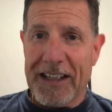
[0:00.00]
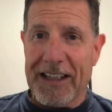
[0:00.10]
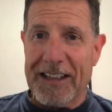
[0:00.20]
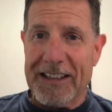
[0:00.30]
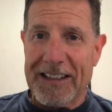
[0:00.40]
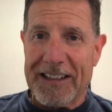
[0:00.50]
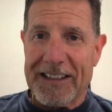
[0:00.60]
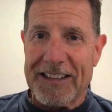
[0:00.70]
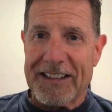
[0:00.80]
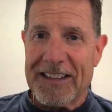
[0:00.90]

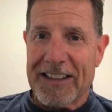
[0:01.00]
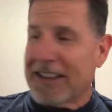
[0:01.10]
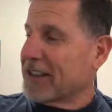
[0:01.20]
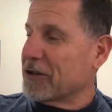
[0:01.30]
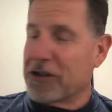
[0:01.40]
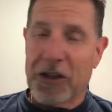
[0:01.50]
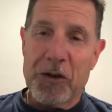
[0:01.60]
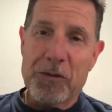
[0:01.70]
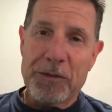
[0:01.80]
And Joe,